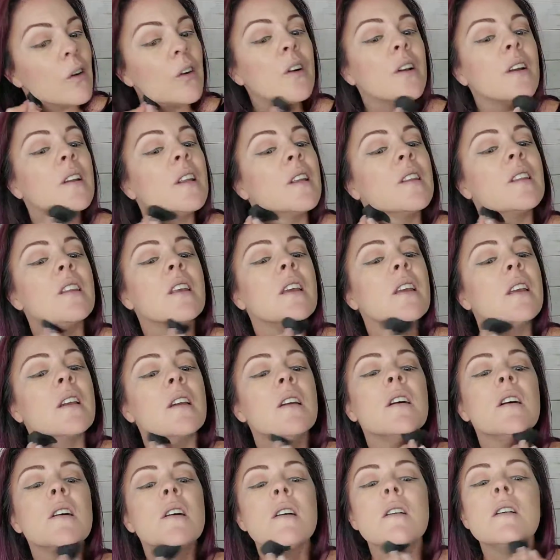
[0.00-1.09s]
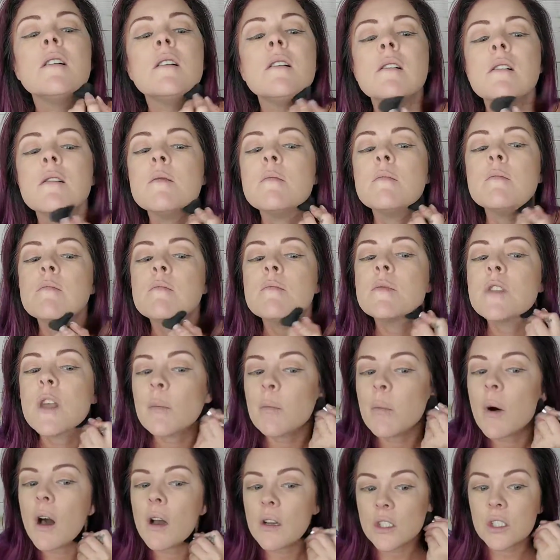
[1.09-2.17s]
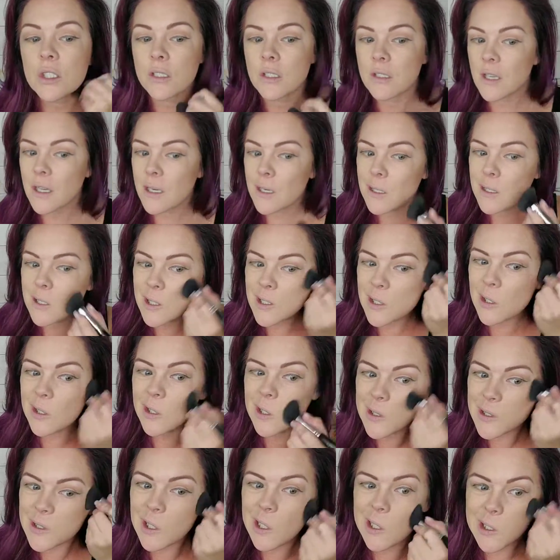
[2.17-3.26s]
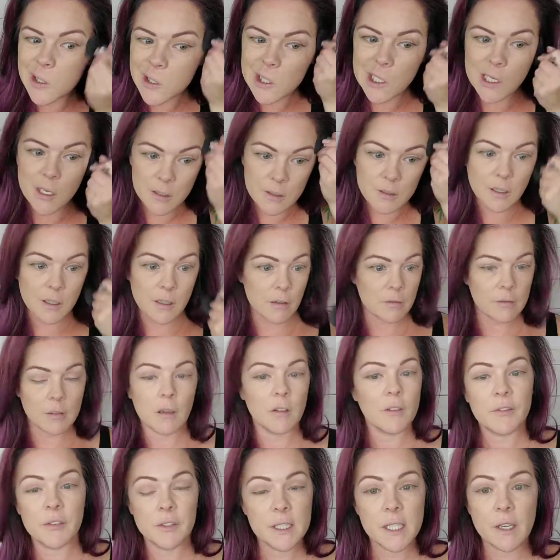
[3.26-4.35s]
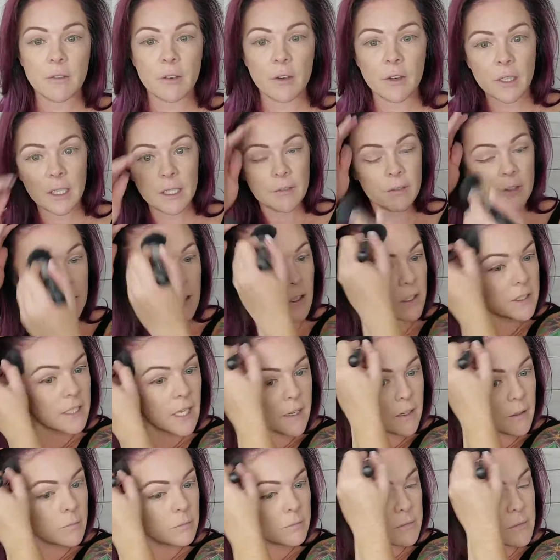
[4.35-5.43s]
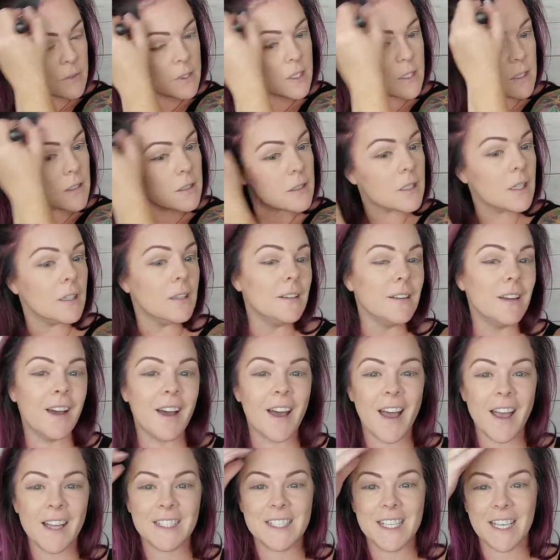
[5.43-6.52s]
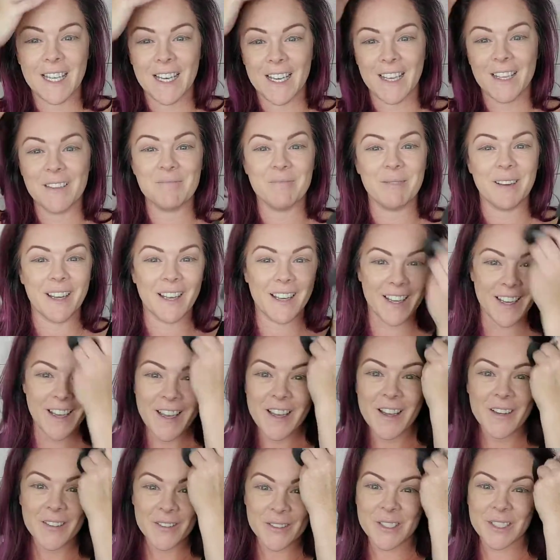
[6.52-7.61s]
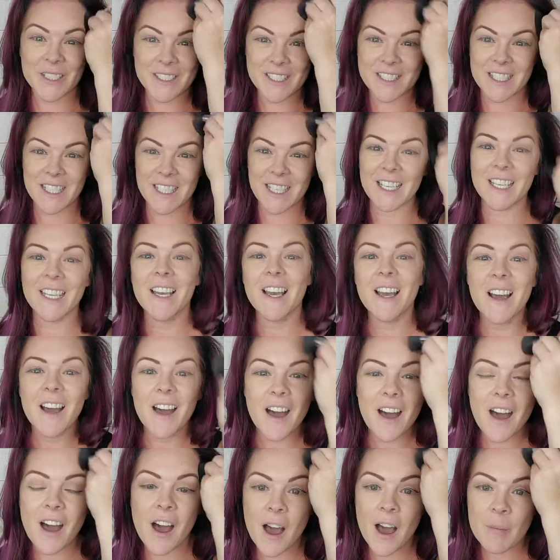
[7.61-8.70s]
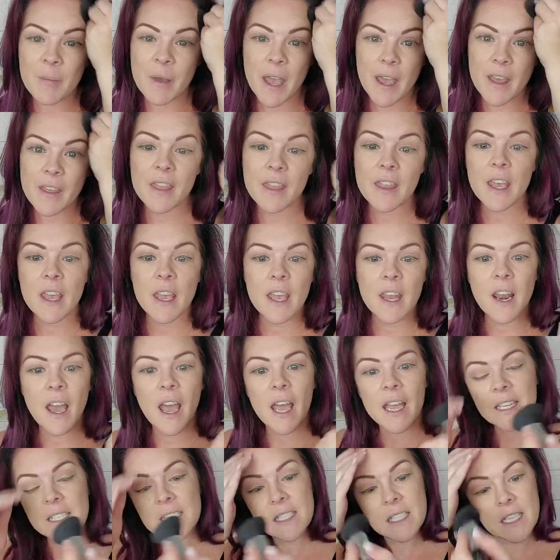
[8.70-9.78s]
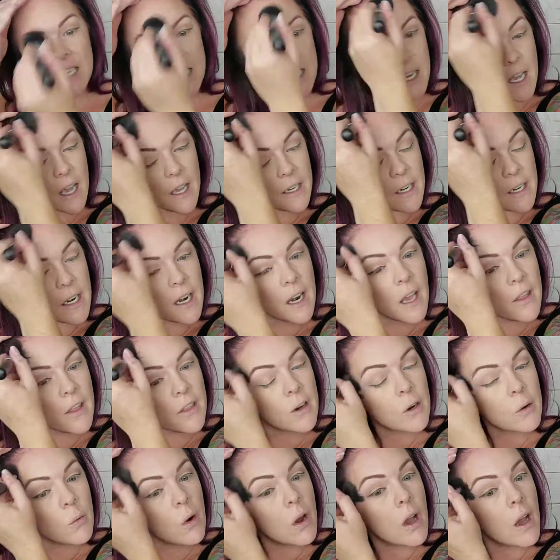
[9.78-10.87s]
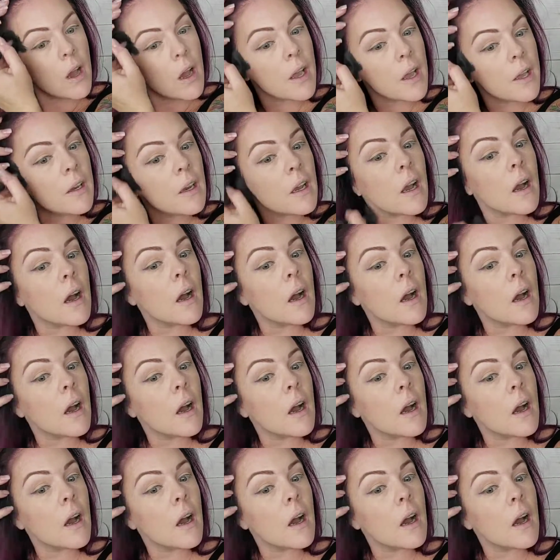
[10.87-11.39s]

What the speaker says: or anything. The box just kind of sits on his nightstand. I don't know if he's ever even looked at them since I did it, but we'll see. And then I did another one